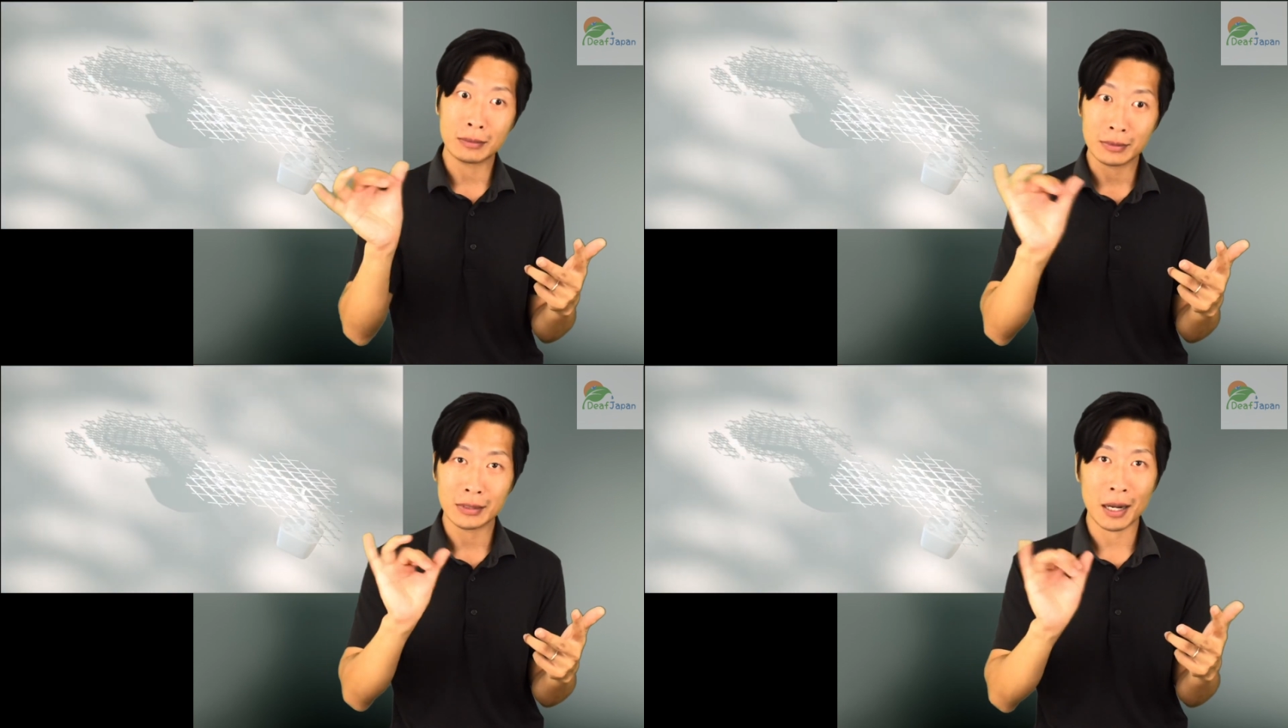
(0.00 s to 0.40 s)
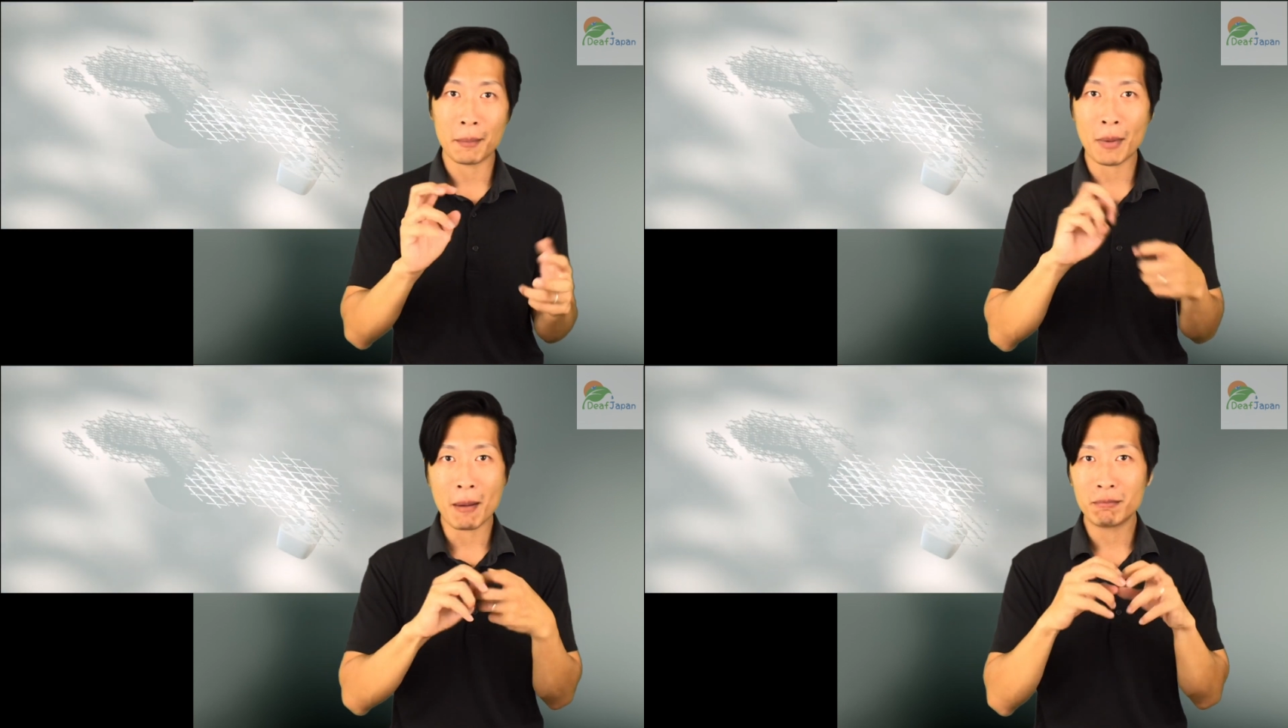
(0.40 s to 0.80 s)
like
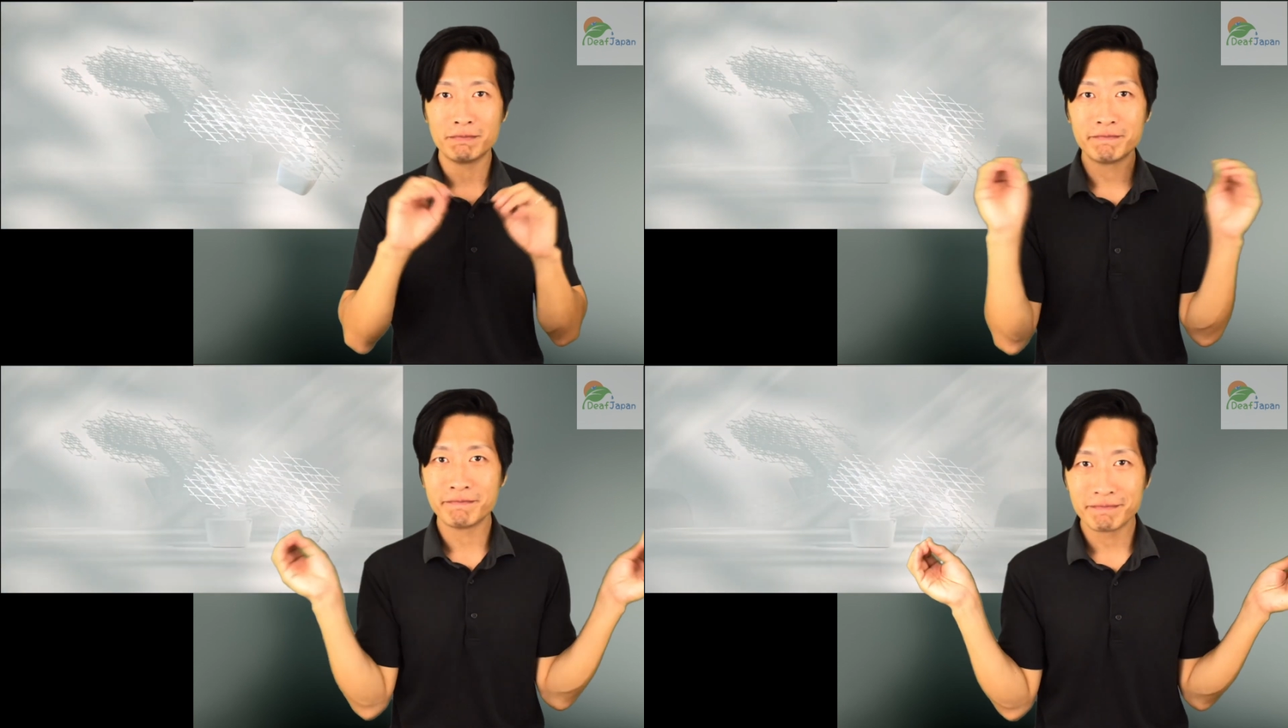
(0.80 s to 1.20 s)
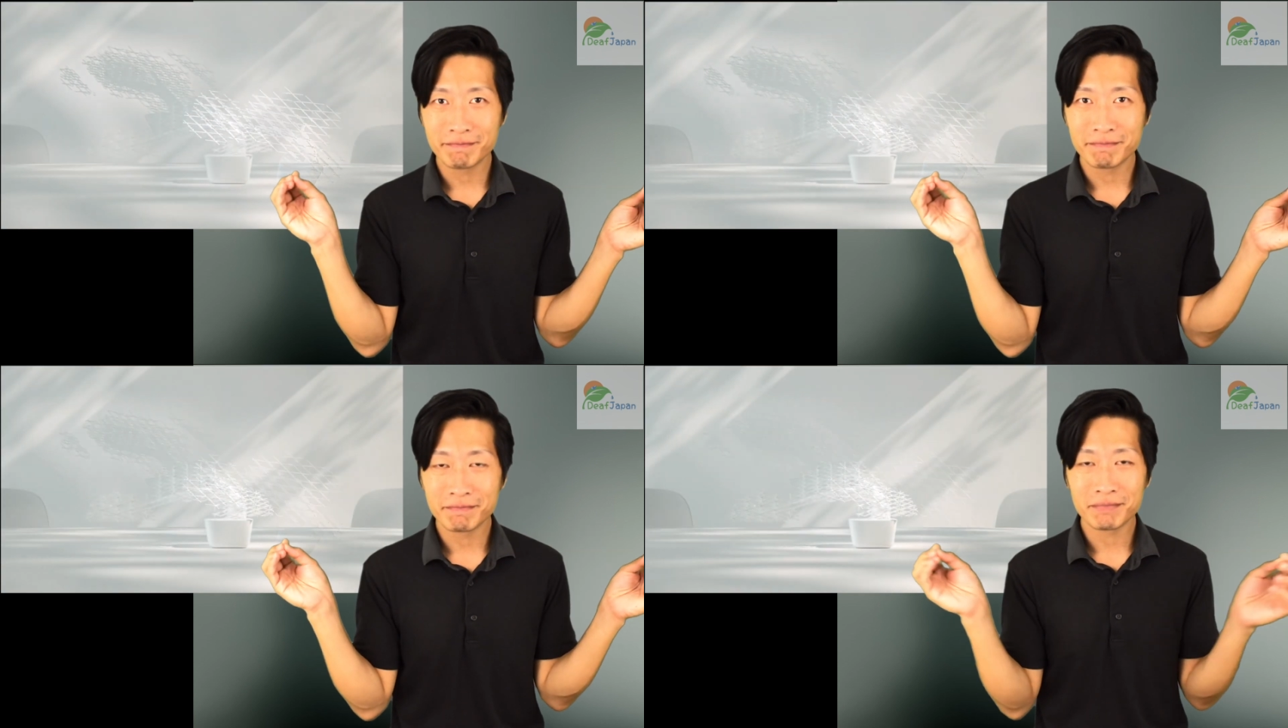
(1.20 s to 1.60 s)
bug
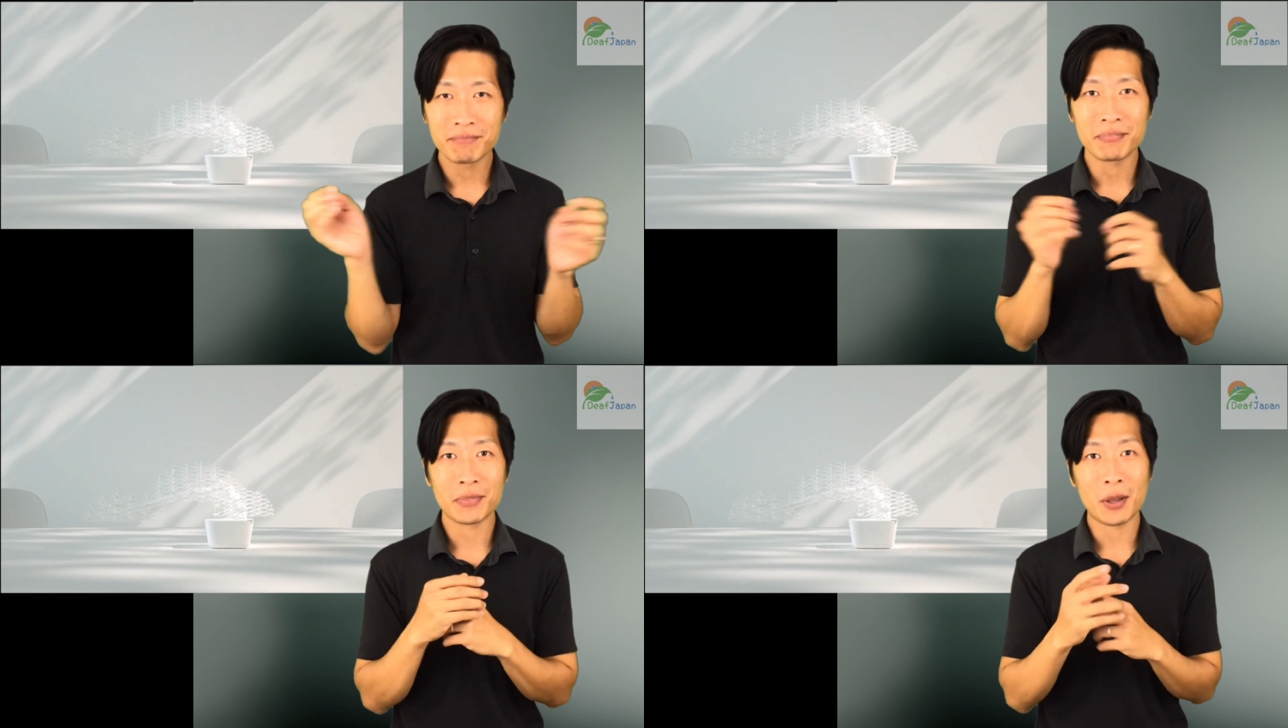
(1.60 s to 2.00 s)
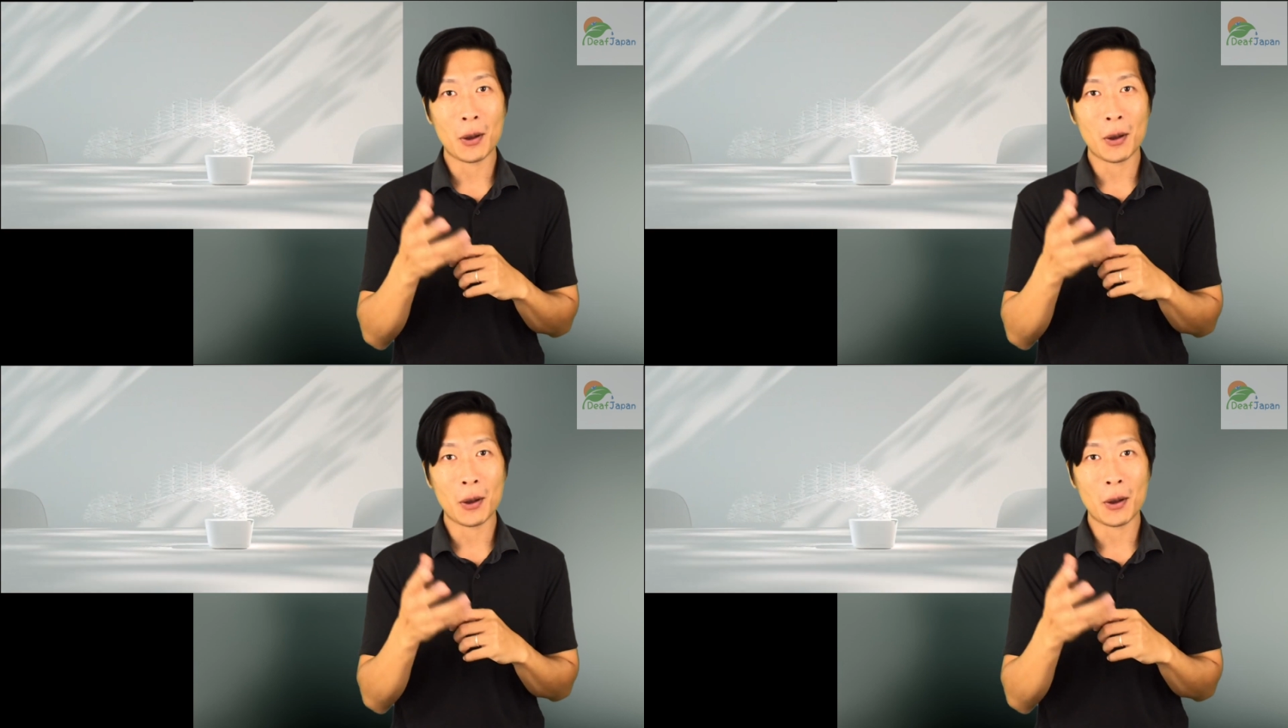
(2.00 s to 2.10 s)
infestations,